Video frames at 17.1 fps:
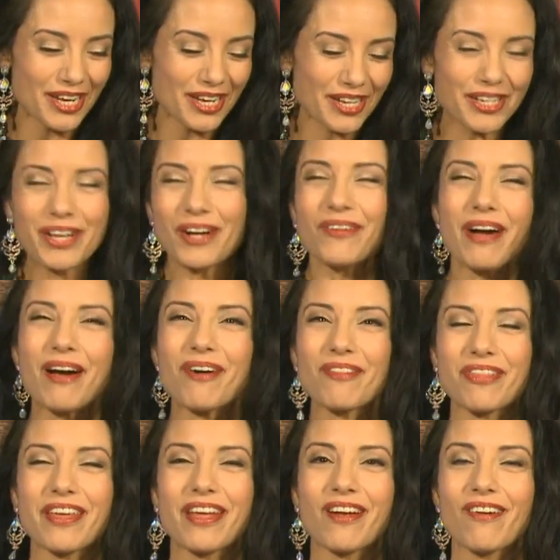go out
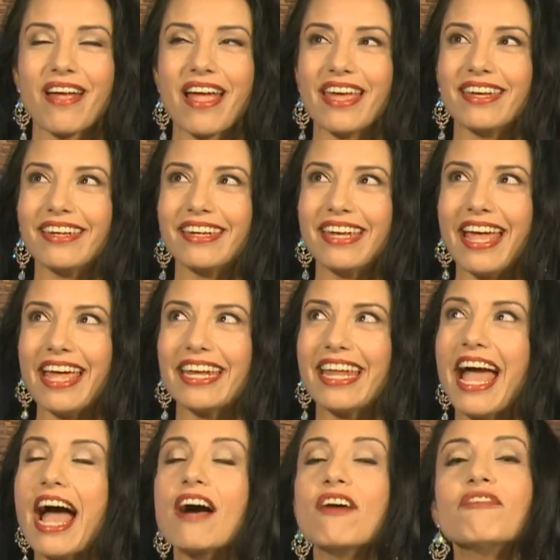there and, and
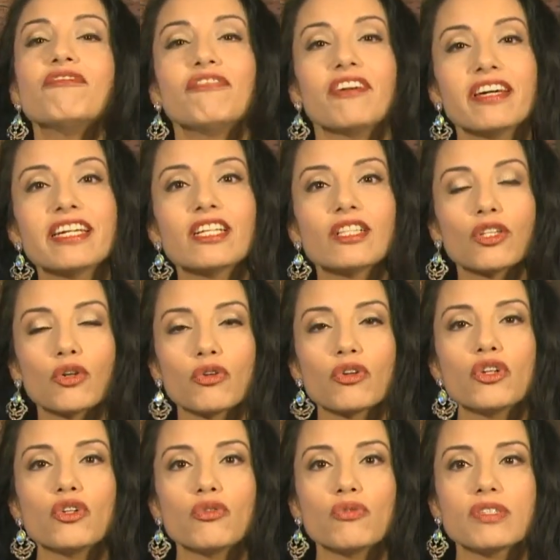have fun and learn a
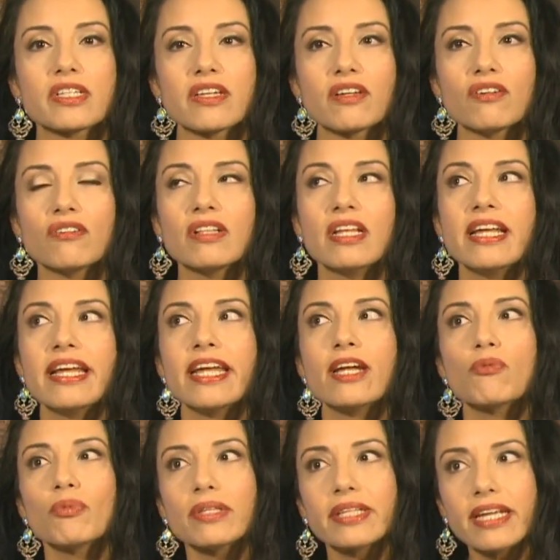new skill,
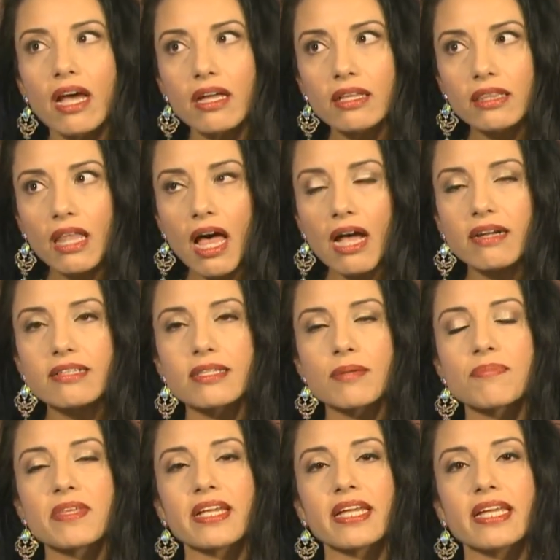it really unlocks
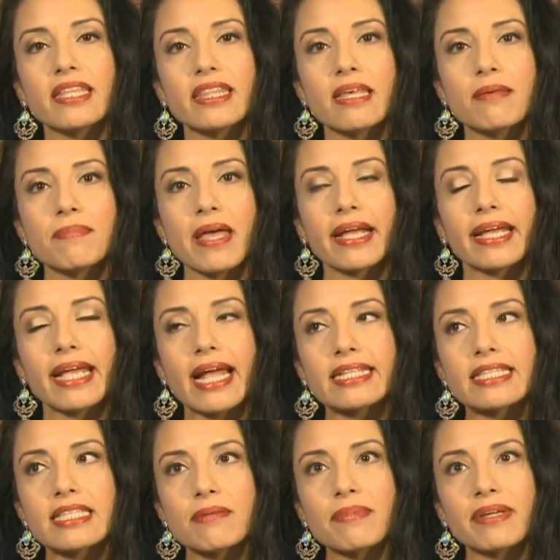something in them that
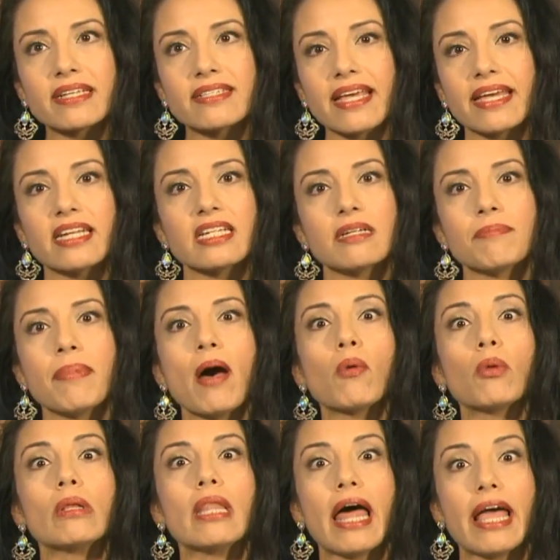gets them excited
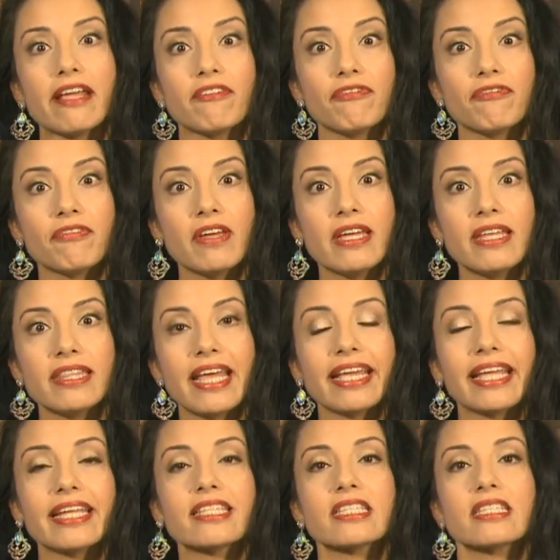about life, that
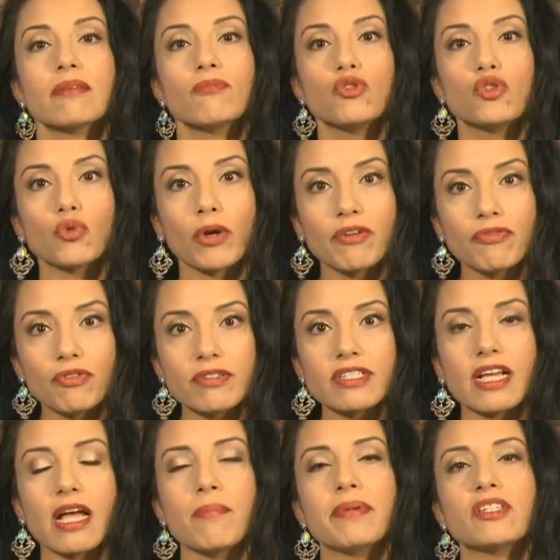gets them joyful to
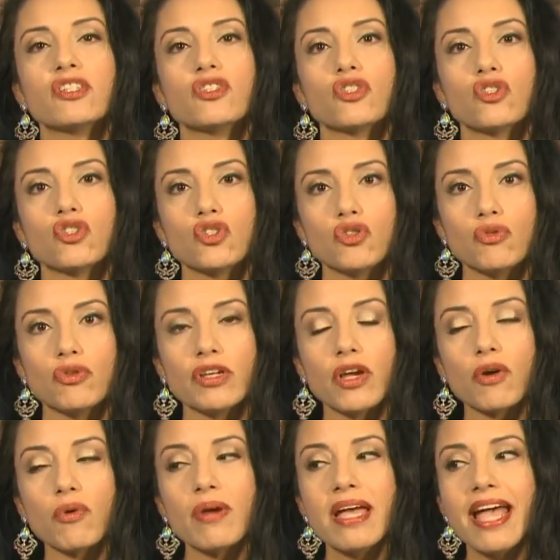come into the
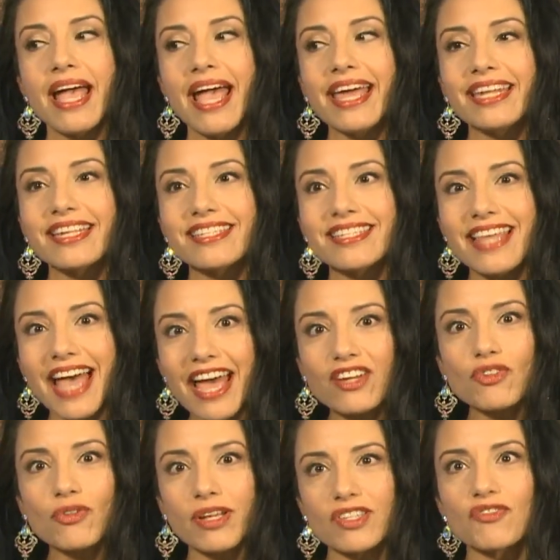studio. And it's that
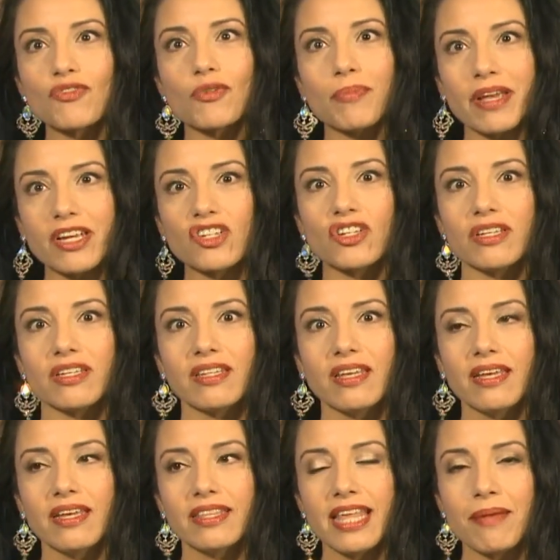transformation
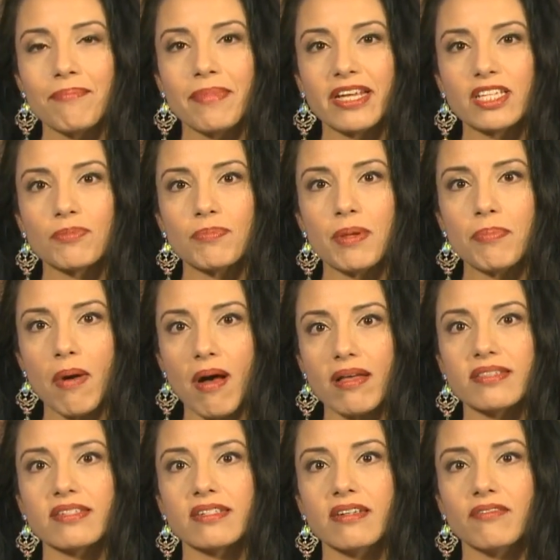that makes me
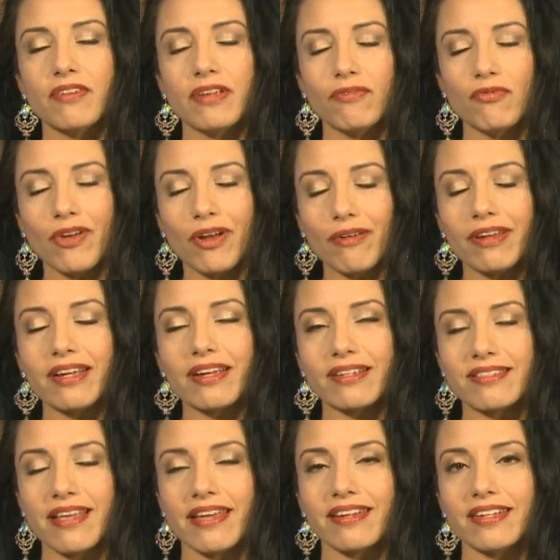positive and very
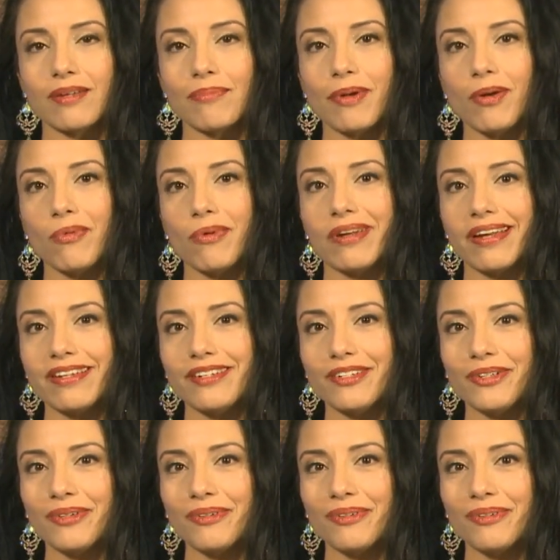excited about what I do.